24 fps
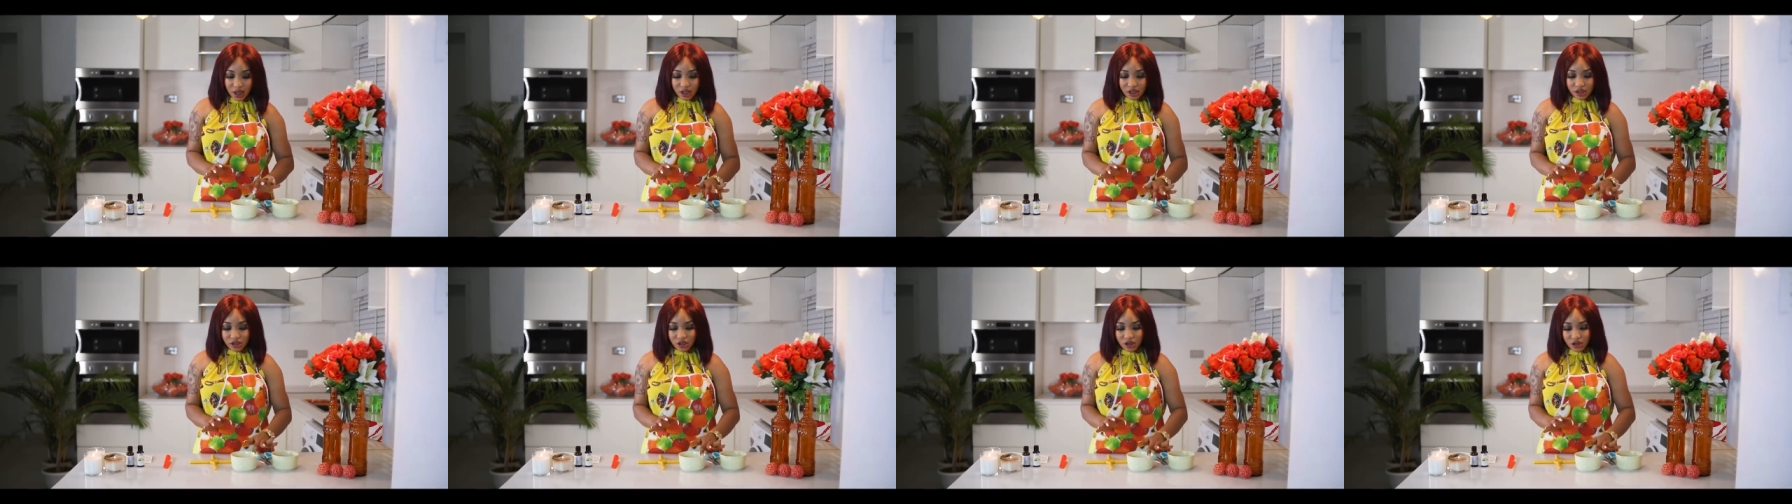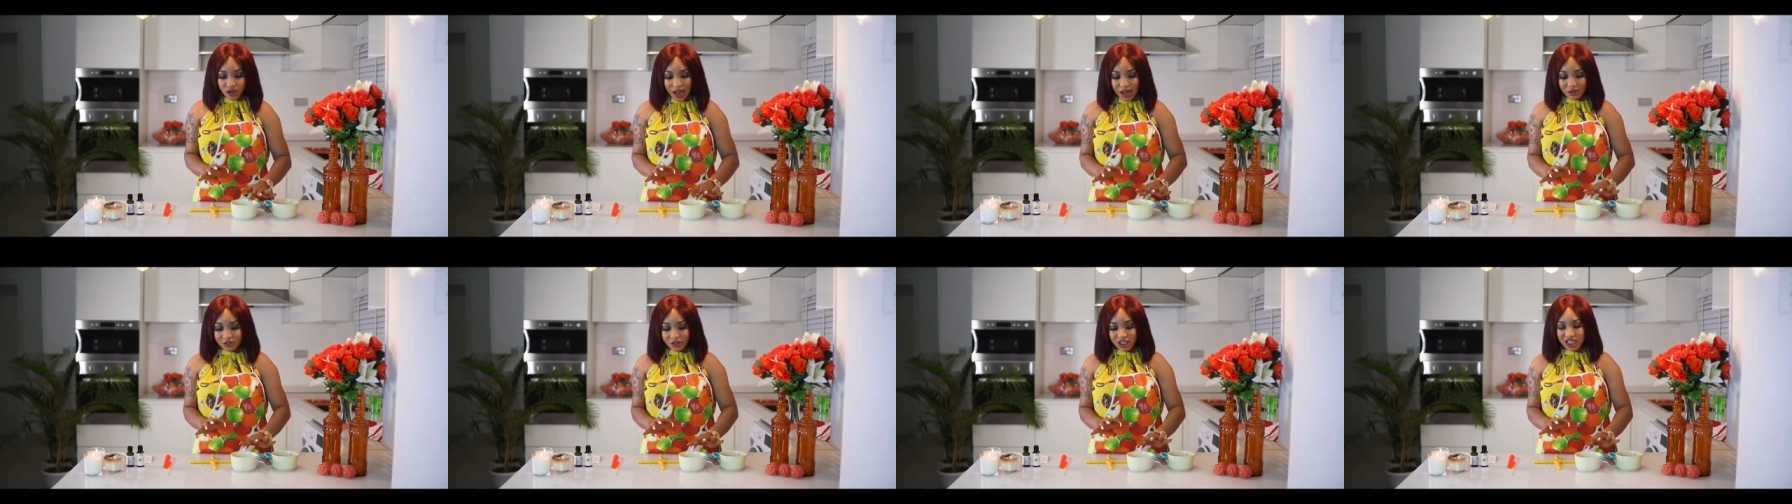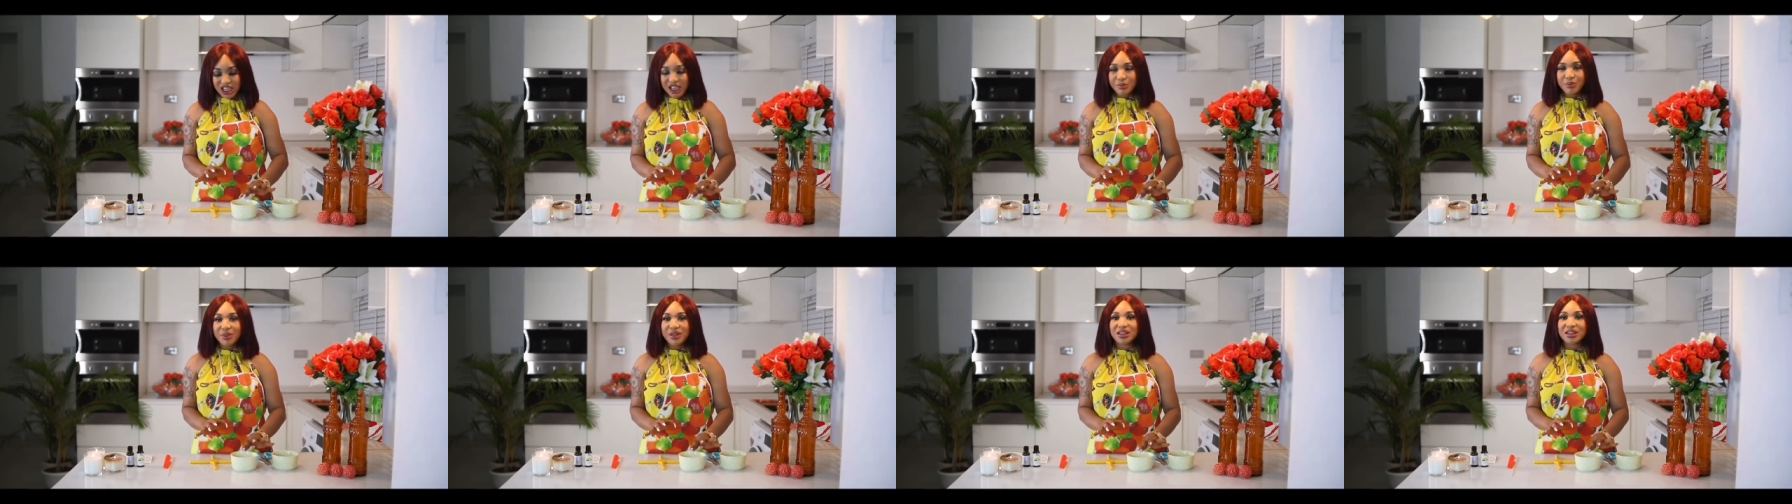So you have to
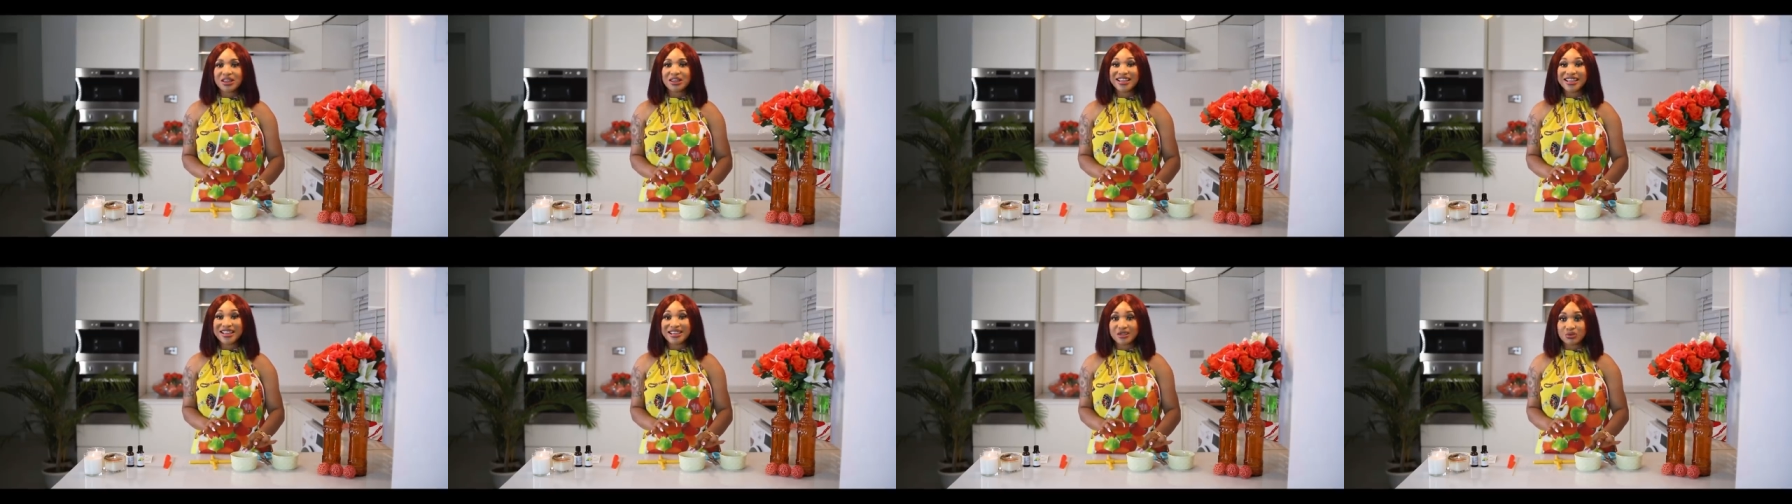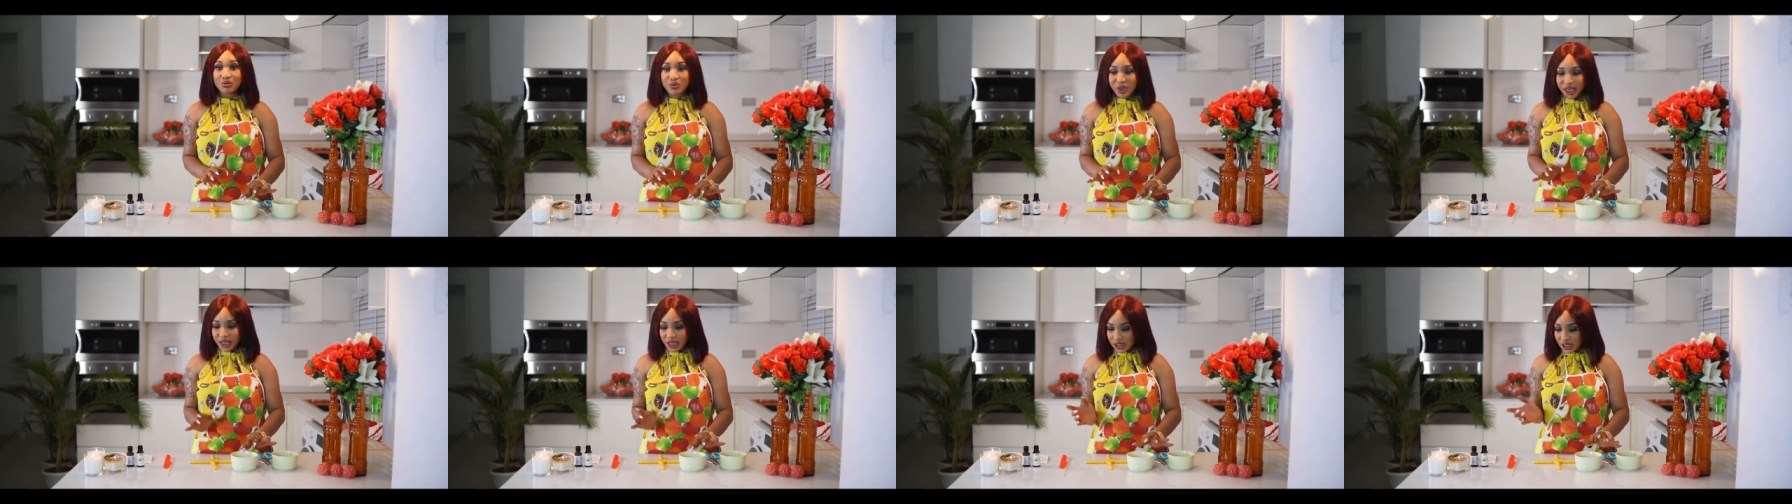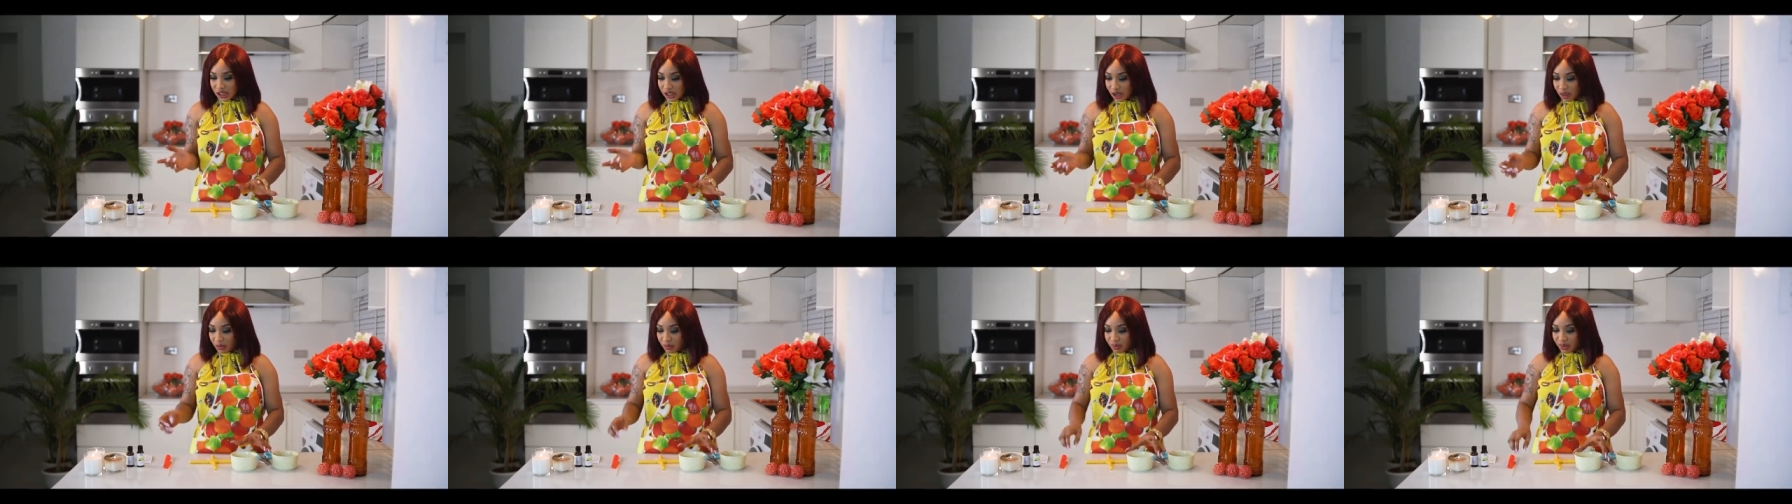keep it this way.
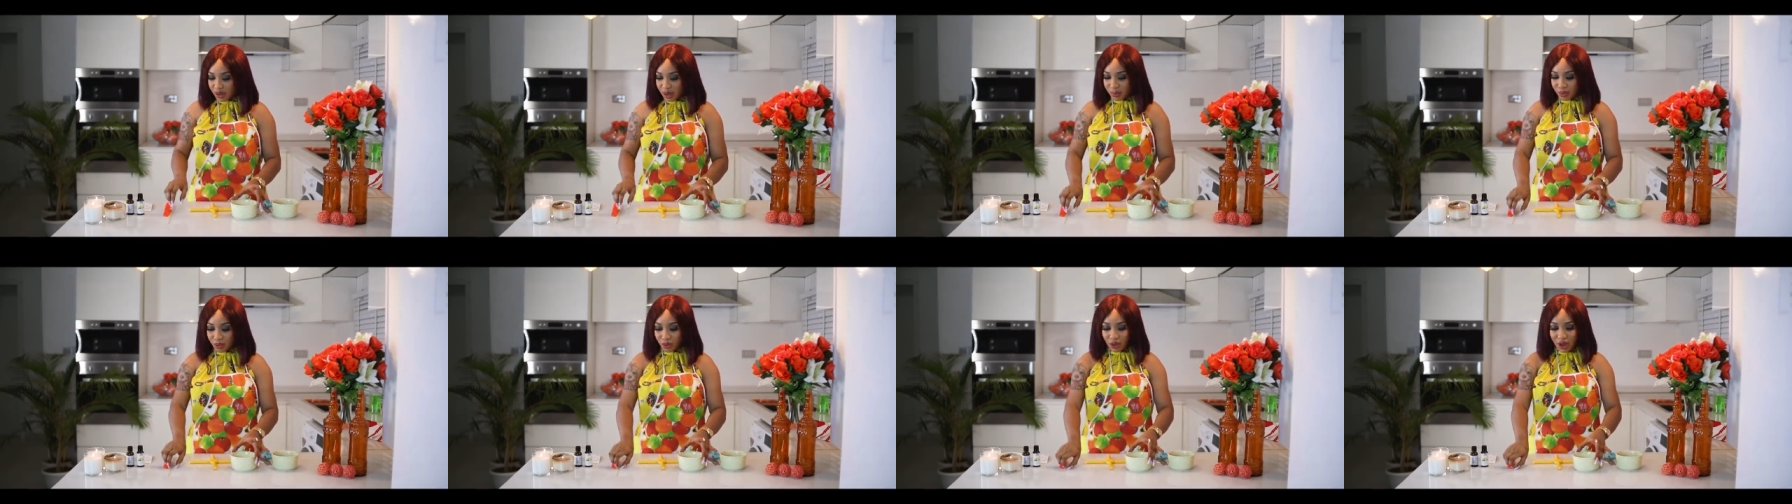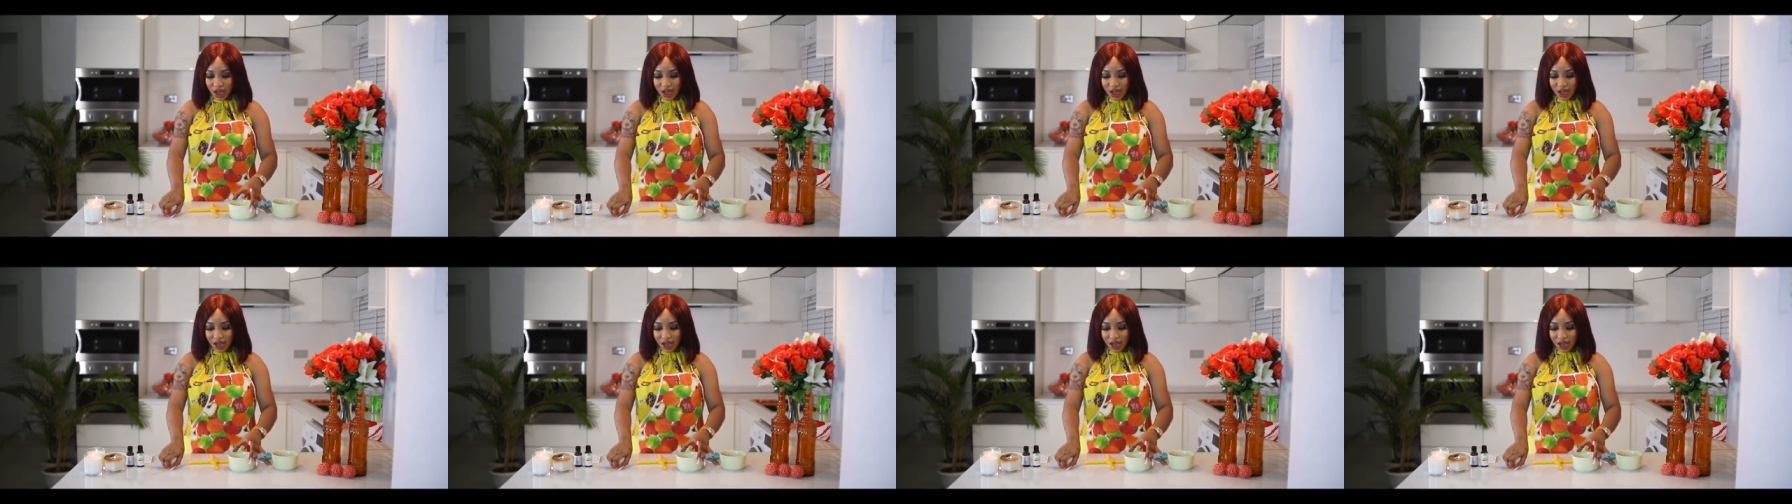Some people